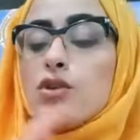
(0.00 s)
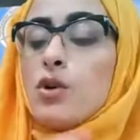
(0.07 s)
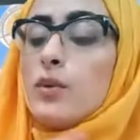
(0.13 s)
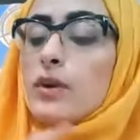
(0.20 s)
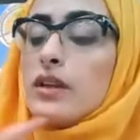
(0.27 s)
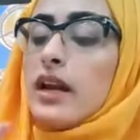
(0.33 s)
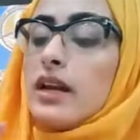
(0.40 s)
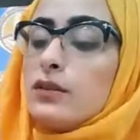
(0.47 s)
So
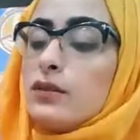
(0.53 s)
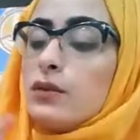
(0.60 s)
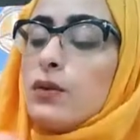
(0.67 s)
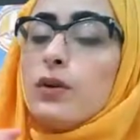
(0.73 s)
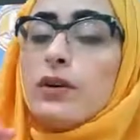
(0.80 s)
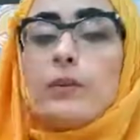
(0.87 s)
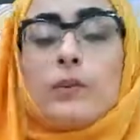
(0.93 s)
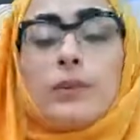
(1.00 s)
we write
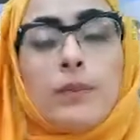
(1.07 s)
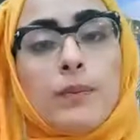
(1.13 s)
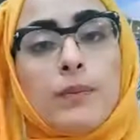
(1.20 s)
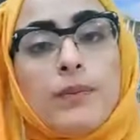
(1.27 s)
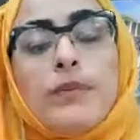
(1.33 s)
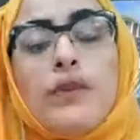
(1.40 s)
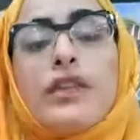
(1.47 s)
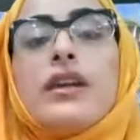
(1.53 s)
4,
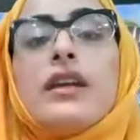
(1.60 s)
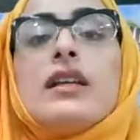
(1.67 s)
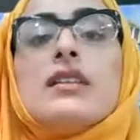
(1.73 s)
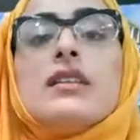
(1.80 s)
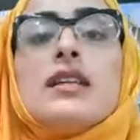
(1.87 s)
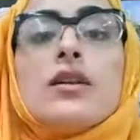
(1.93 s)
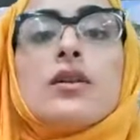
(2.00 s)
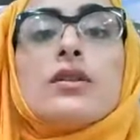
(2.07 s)
3
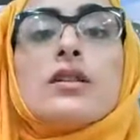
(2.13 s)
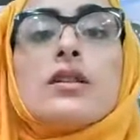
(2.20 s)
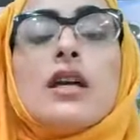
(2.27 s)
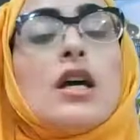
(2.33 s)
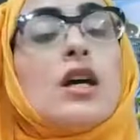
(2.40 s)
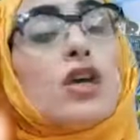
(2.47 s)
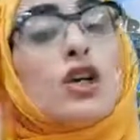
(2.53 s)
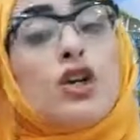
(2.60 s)
zeros.
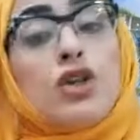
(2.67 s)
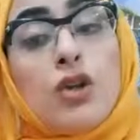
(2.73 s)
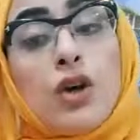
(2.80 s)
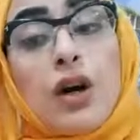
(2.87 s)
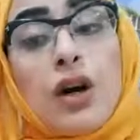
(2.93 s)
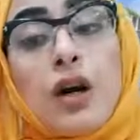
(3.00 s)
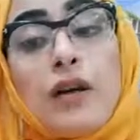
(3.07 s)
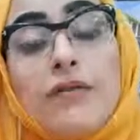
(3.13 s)

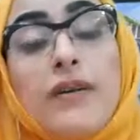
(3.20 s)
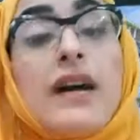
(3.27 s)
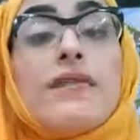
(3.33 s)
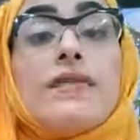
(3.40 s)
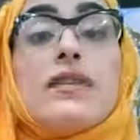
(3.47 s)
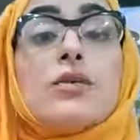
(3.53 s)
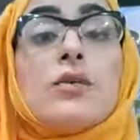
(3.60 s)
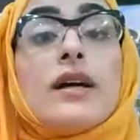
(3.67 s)
5
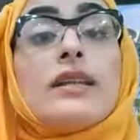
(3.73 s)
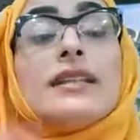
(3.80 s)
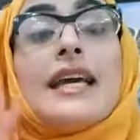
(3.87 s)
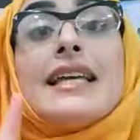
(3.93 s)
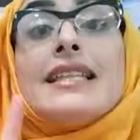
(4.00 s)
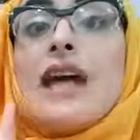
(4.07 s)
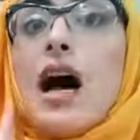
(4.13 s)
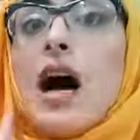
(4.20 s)
is what?
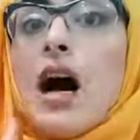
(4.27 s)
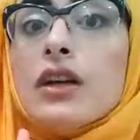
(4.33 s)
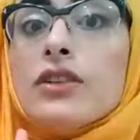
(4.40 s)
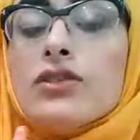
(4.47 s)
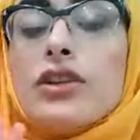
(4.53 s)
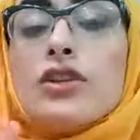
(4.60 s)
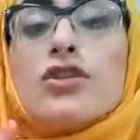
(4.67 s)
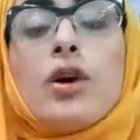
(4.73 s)
Is
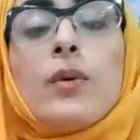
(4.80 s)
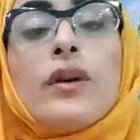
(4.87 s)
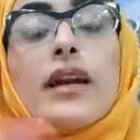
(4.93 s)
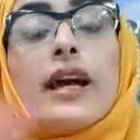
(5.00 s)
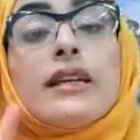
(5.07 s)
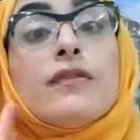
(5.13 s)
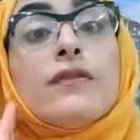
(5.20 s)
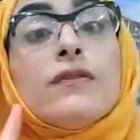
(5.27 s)
100. So we
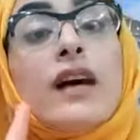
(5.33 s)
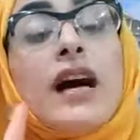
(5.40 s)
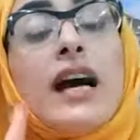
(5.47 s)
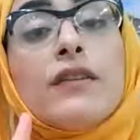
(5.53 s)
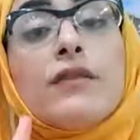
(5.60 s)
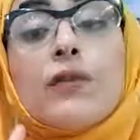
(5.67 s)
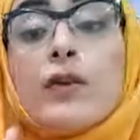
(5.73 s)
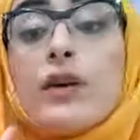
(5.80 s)
write
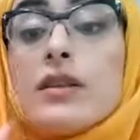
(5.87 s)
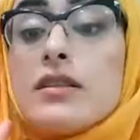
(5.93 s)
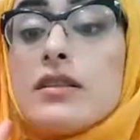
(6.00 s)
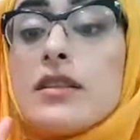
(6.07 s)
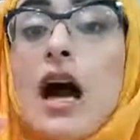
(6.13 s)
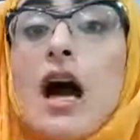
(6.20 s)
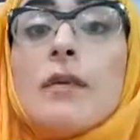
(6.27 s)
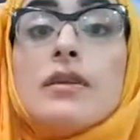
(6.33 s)
5 with
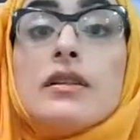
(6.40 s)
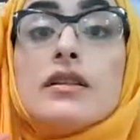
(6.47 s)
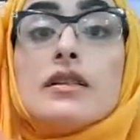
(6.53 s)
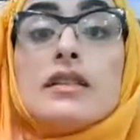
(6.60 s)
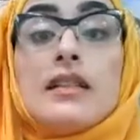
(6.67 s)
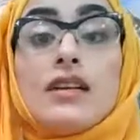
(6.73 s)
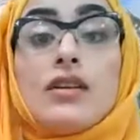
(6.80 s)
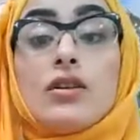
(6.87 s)
double
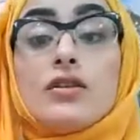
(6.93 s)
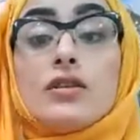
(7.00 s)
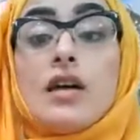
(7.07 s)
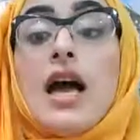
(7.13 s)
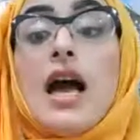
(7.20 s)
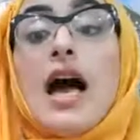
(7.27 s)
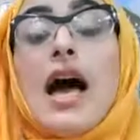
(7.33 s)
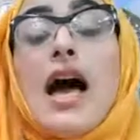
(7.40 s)
zeros.
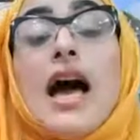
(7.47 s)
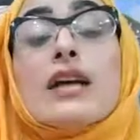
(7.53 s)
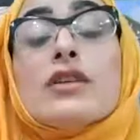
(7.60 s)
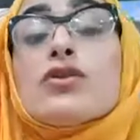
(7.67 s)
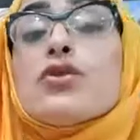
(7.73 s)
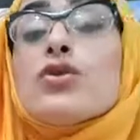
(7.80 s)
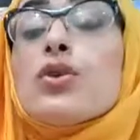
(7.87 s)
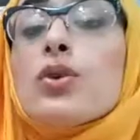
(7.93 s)
And
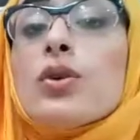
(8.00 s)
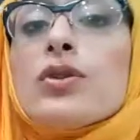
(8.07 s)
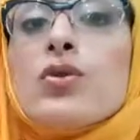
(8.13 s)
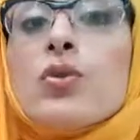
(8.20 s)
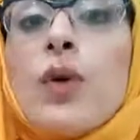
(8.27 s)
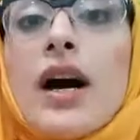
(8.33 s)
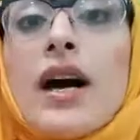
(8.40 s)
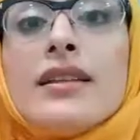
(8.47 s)
2 is
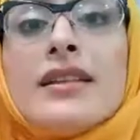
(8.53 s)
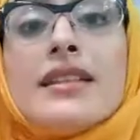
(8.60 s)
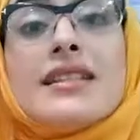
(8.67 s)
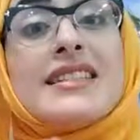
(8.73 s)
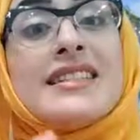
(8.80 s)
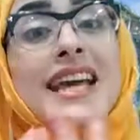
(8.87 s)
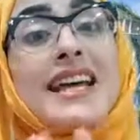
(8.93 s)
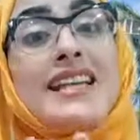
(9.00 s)
what? Is
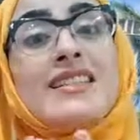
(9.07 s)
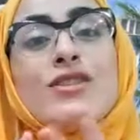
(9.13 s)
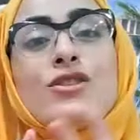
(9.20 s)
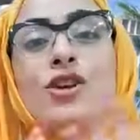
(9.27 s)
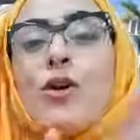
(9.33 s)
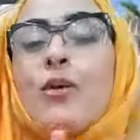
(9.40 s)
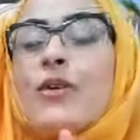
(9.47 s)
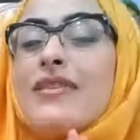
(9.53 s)
10.
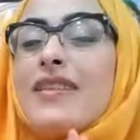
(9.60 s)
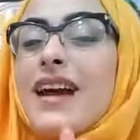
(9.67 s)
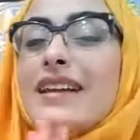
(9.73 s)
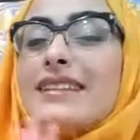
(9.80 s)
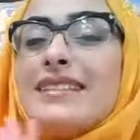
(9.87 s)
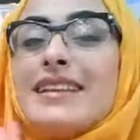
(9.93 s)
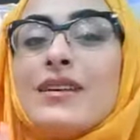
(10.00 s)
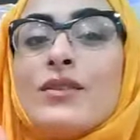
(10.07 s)
So we
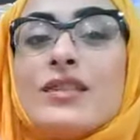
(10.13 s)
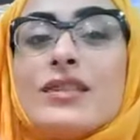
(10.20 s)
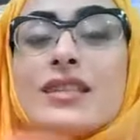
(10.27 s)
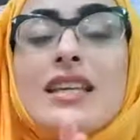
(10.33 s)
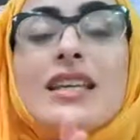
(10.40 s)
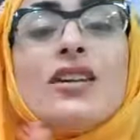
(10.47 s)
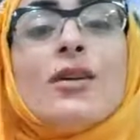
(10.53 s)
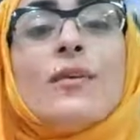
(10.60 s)
write a
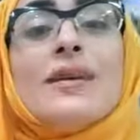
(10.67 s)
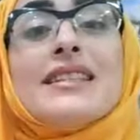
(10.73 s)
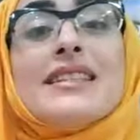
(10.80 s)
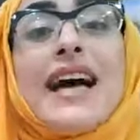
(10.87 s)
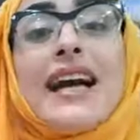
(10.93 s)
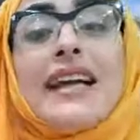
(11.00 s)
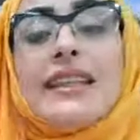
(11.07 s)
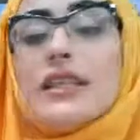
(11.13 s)
0
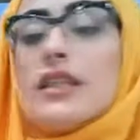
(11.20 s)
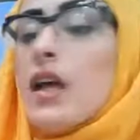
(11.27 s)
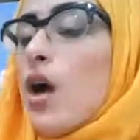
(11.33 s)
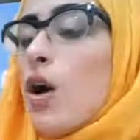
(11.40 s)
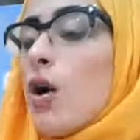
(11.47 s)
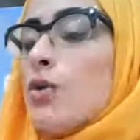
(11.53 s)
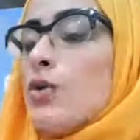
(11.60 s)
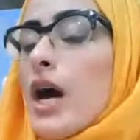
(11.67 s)
beside it.
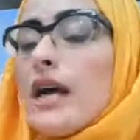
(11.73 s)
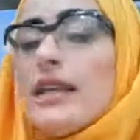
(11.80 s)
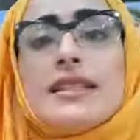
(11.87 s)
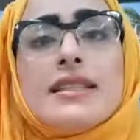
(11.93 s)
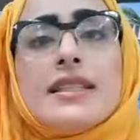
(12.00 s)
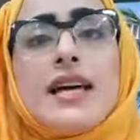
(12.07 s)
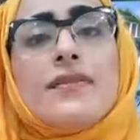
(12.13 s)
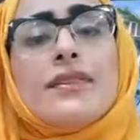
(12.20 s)
And
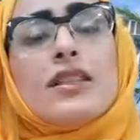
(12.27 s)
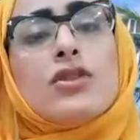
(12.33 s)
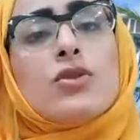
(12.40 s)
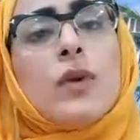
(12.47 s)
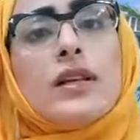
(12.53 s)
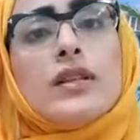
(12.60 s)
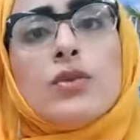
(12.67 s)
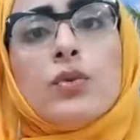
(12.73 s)
7 is
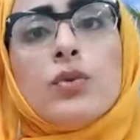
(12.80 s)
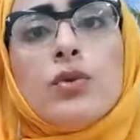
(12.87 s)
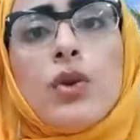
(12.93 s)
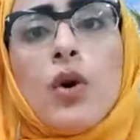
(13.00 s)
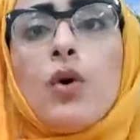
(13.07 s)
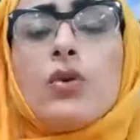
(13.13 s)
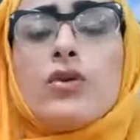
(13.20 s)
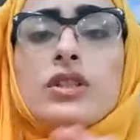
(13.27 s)
one,
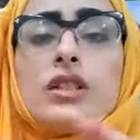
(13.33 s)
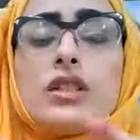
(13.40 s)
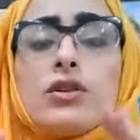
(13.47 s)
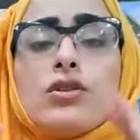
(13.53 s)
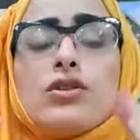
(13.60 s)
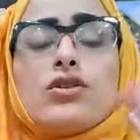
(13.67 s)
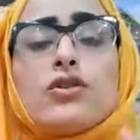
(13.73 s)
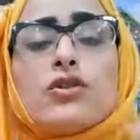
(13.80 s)
no zero.
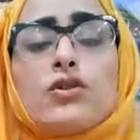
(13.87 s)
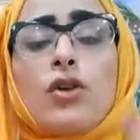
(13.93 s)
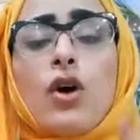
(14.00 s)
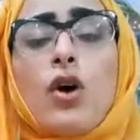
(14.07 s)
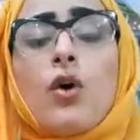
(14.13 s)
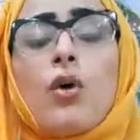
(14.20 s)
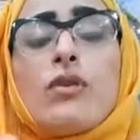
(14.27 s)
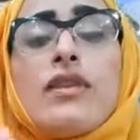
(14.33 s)

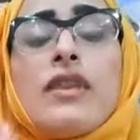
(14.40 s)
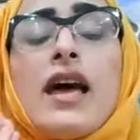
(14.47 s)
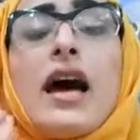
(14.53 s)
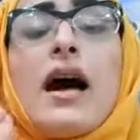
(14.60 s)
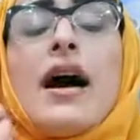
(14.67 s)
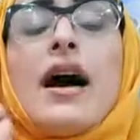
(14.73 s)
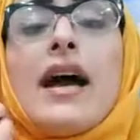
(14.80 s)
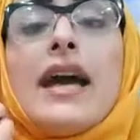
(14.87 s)
So the